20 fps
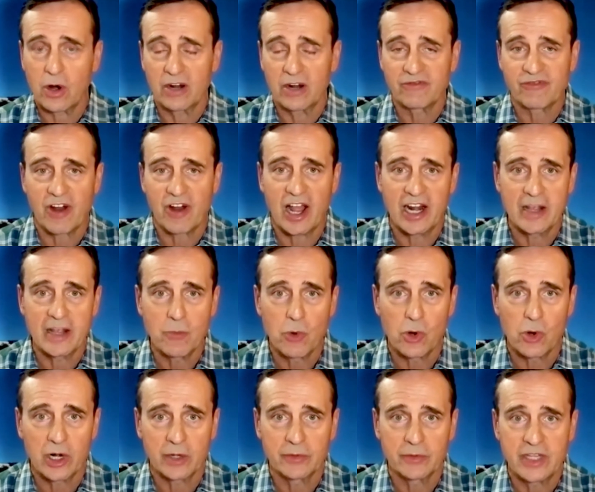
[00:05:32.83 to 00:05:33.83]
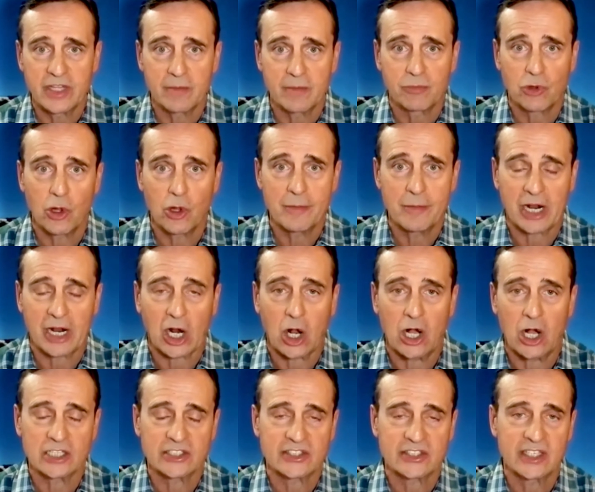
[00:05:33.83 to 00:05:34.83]
on Friday morning with the employment
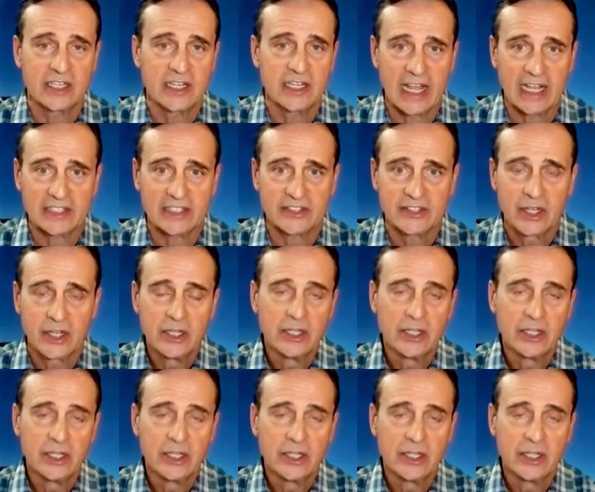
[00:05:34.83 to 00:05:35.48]
cost index.